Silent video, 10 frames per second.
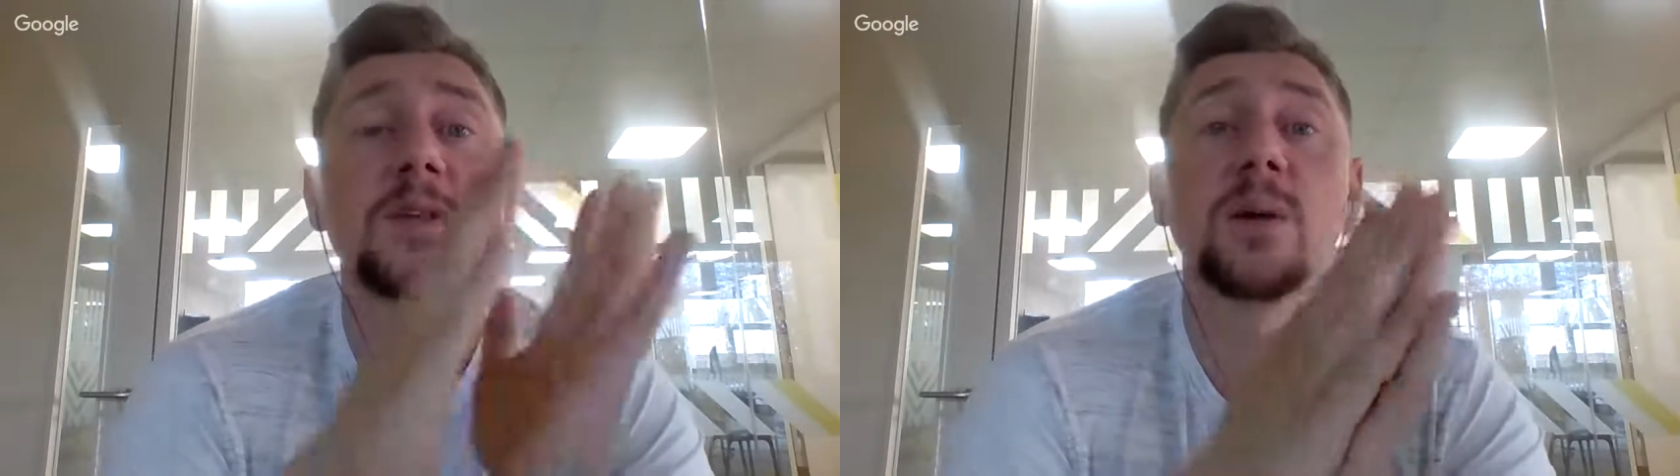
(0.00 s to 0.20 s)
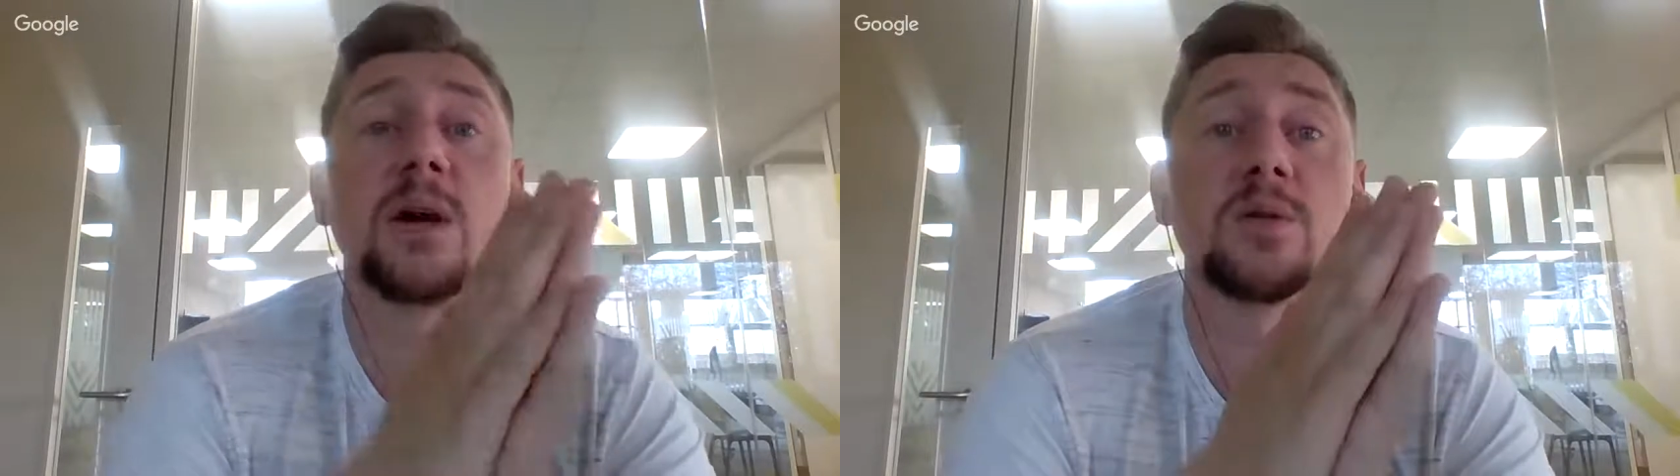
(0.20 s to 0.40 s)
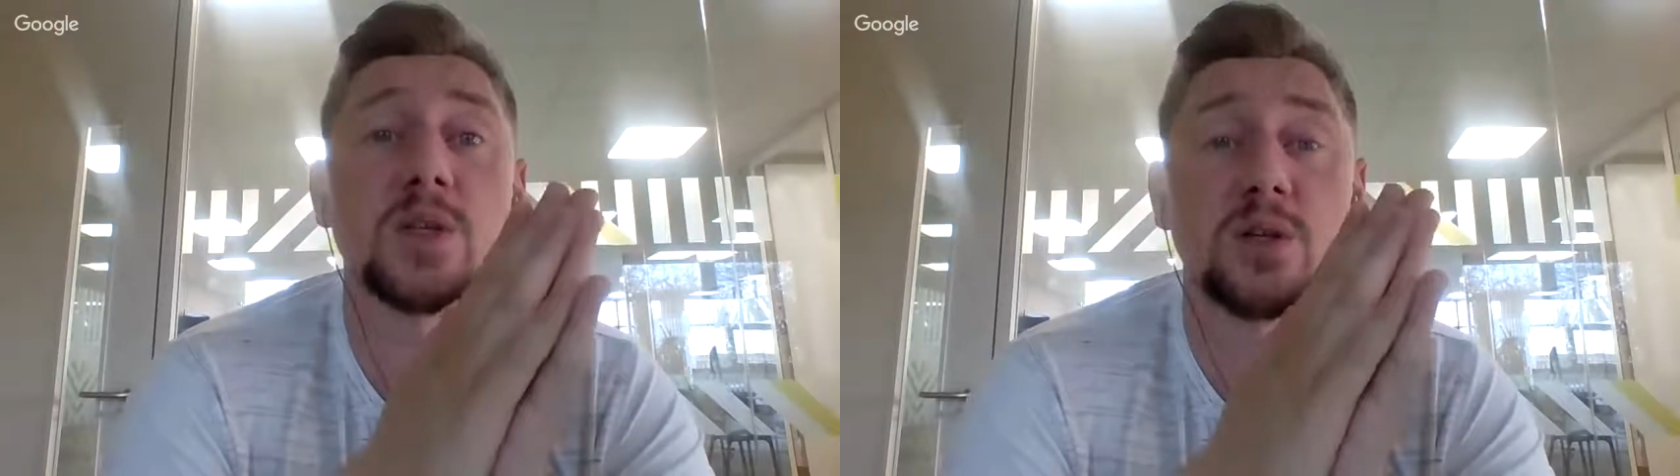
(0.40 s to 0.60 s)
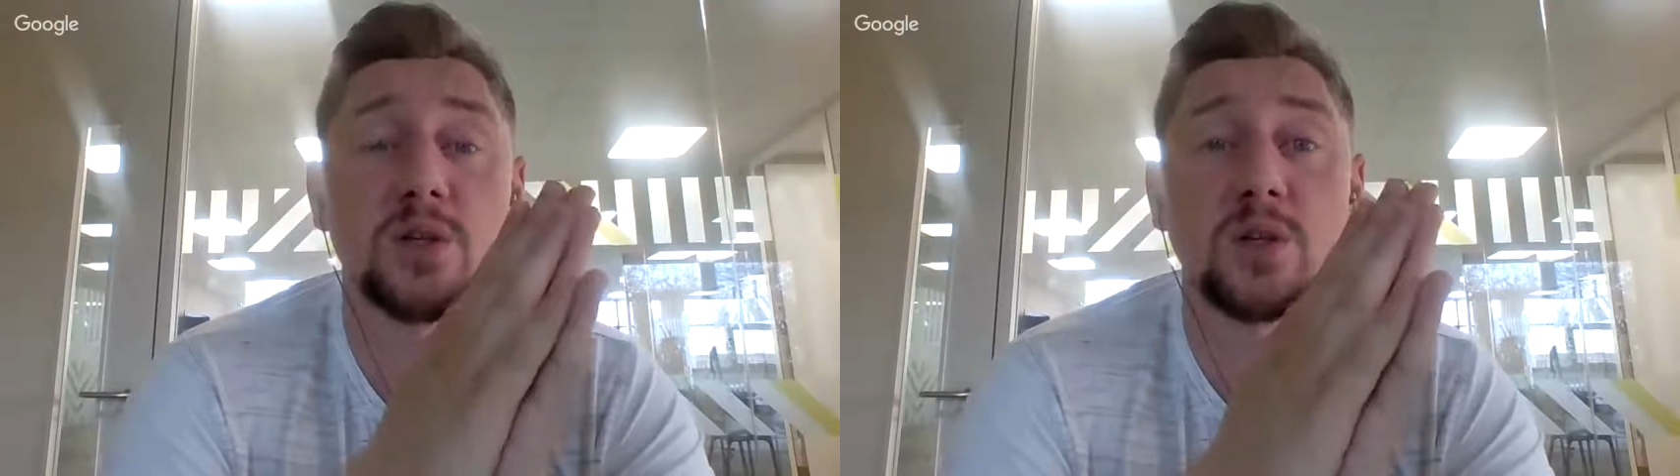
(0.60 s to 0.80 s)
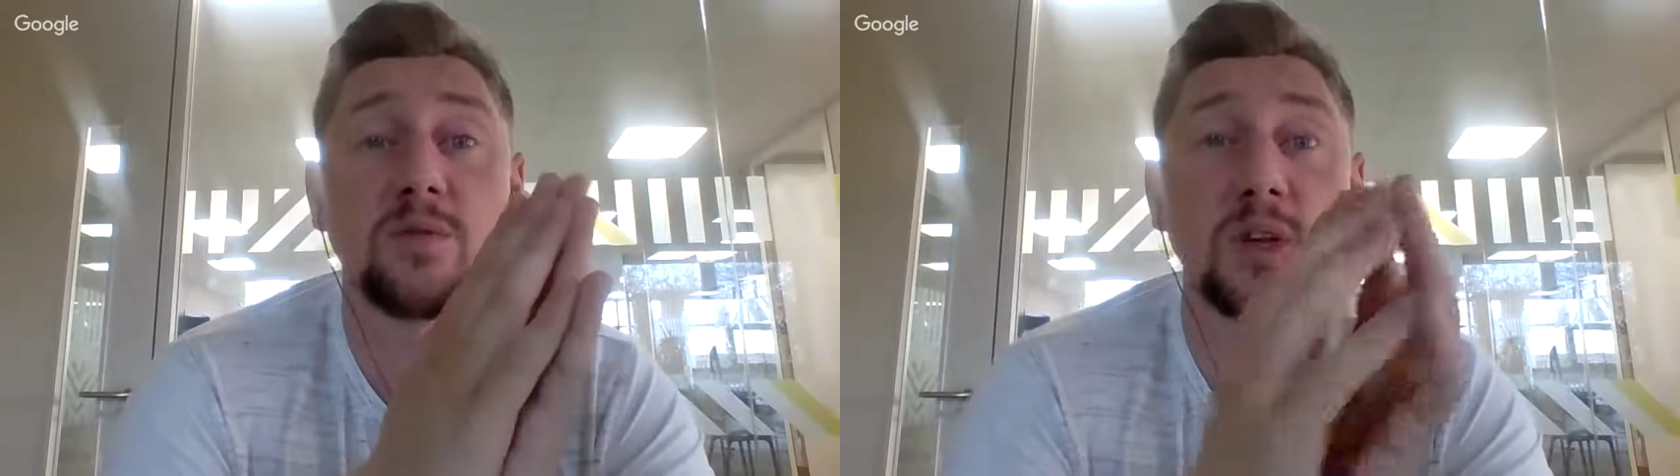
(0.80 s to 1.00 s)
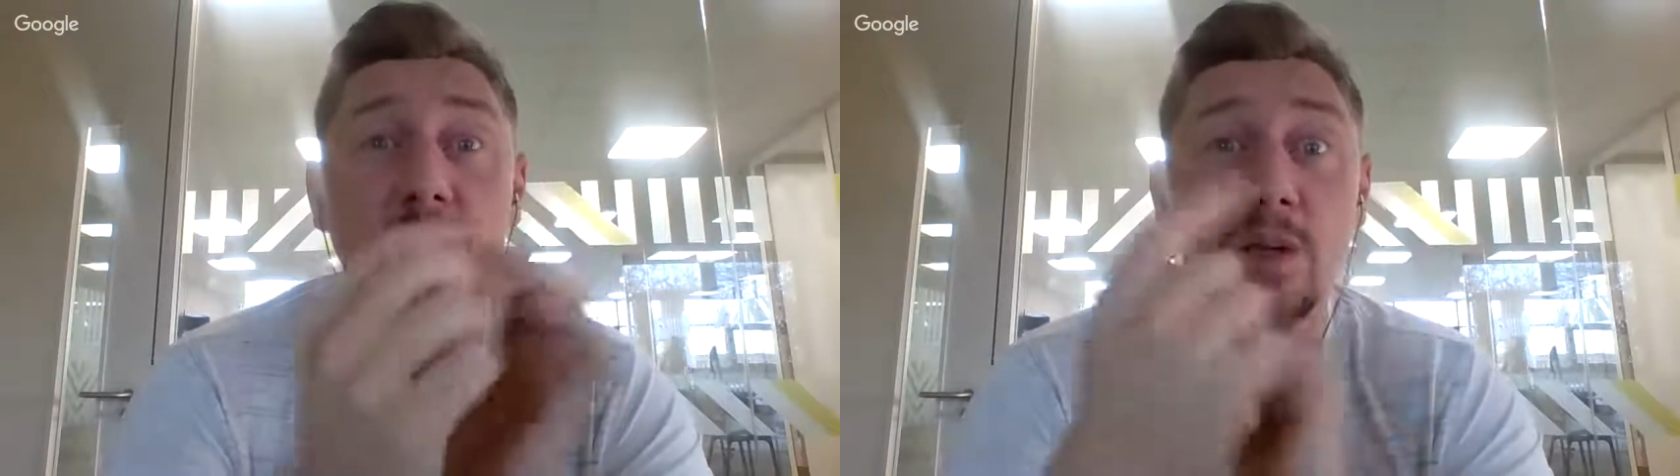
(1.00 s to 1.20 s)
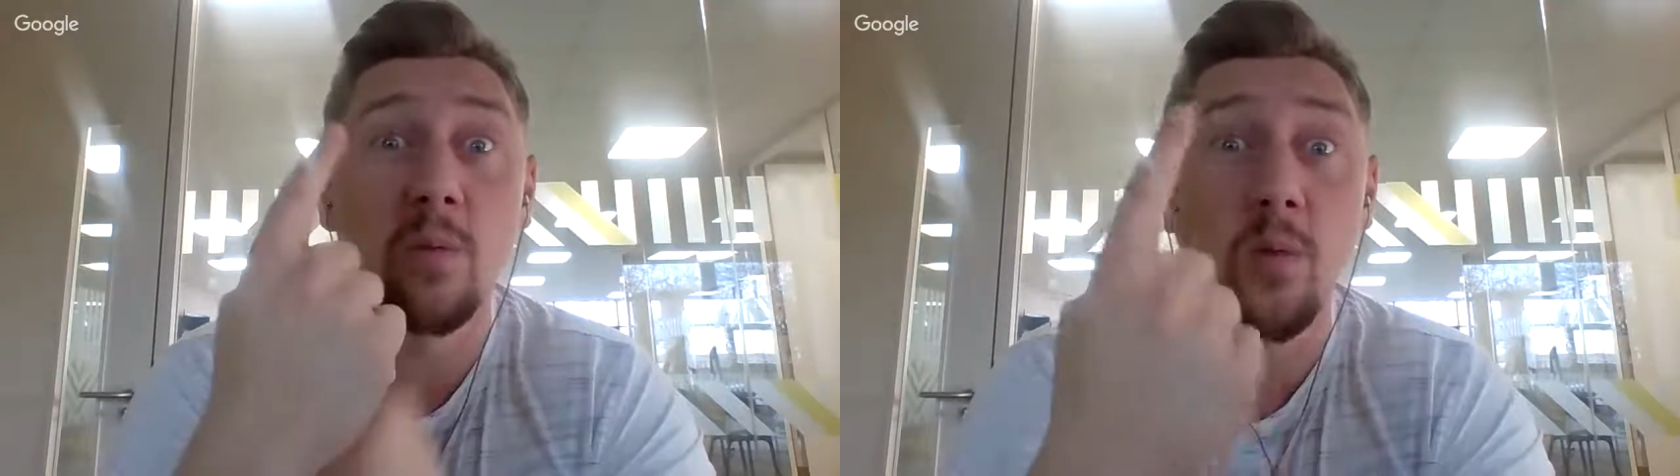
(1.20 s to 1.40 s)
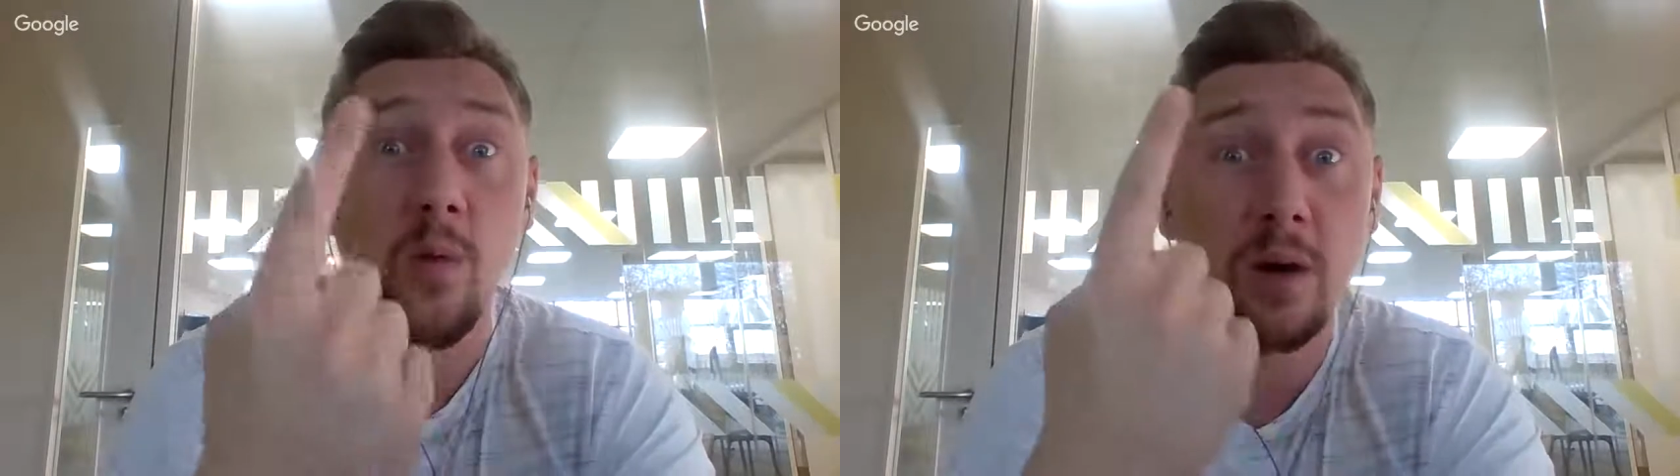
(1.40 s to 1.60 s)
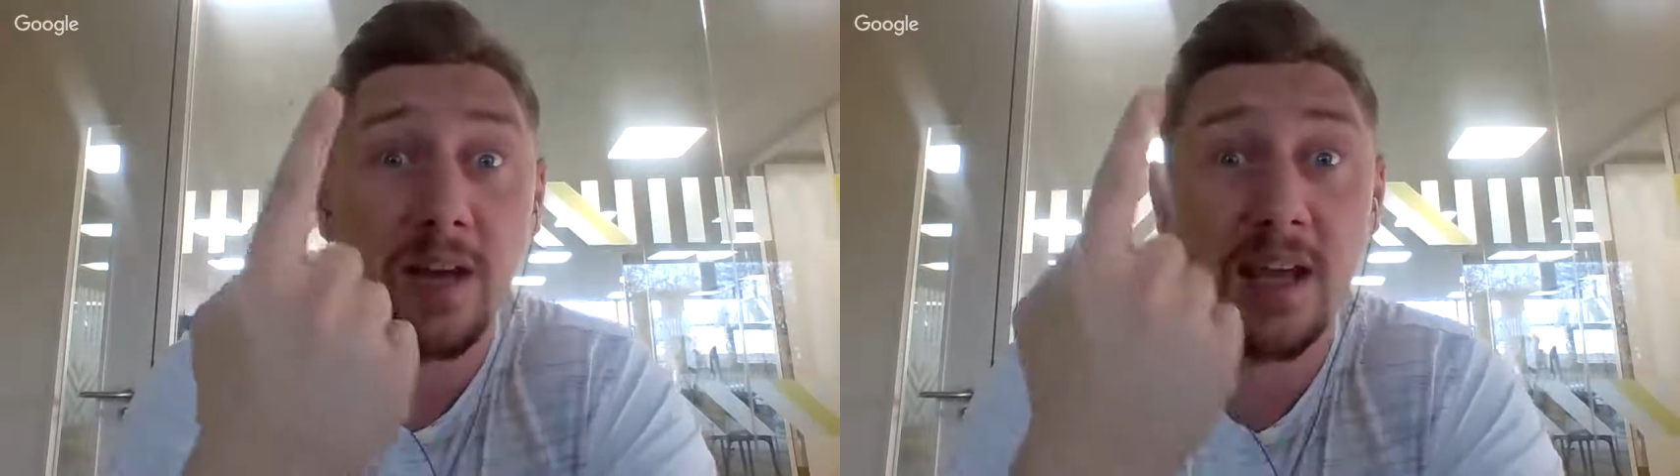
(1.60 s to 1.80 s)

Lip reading: Someone else got sued for using one